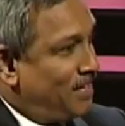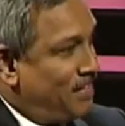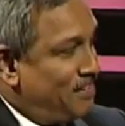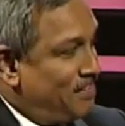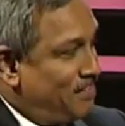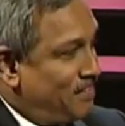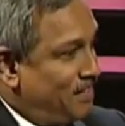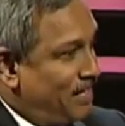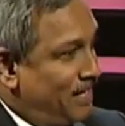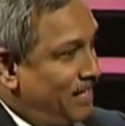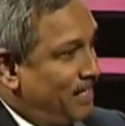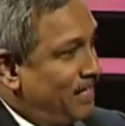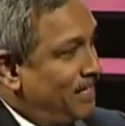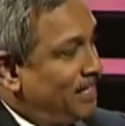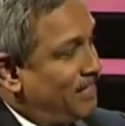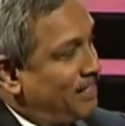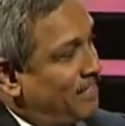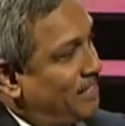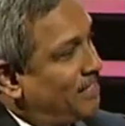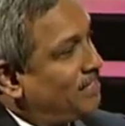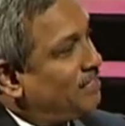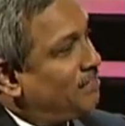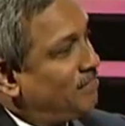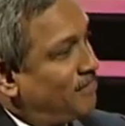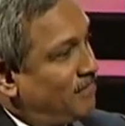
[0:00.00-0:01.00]
country,
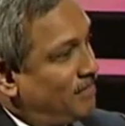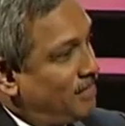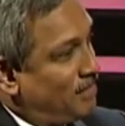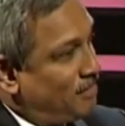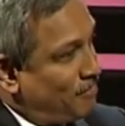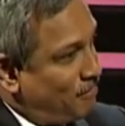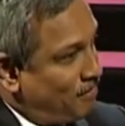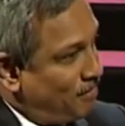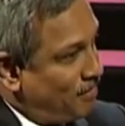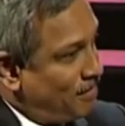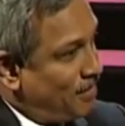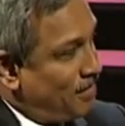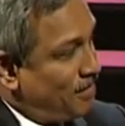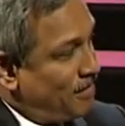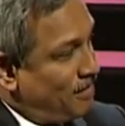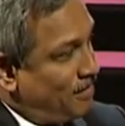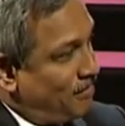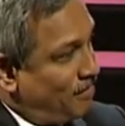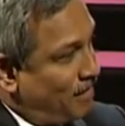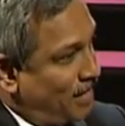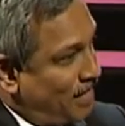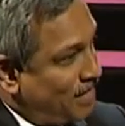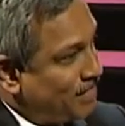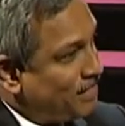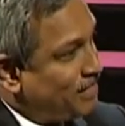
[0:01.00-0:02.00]
there's a
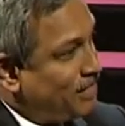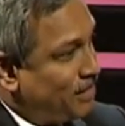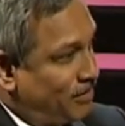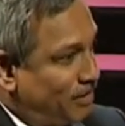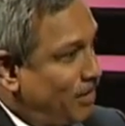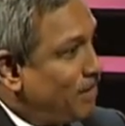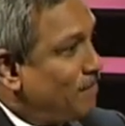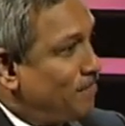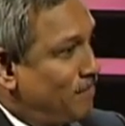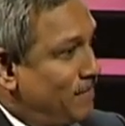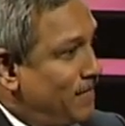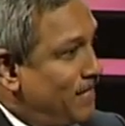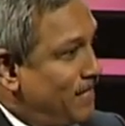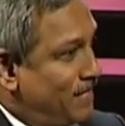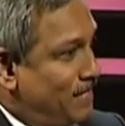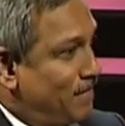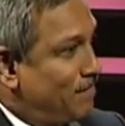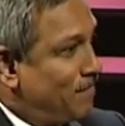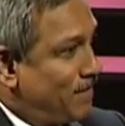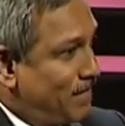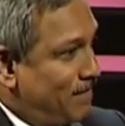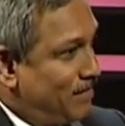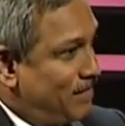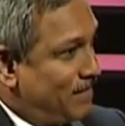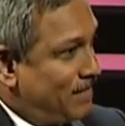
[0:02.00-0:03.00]
vast development in the
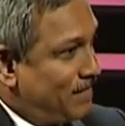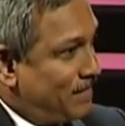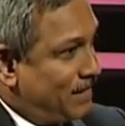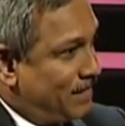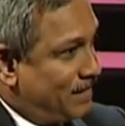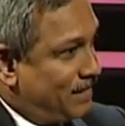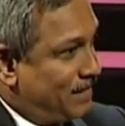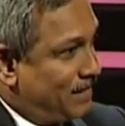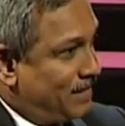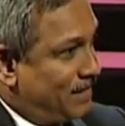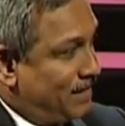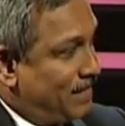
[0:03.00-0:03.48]
private sector.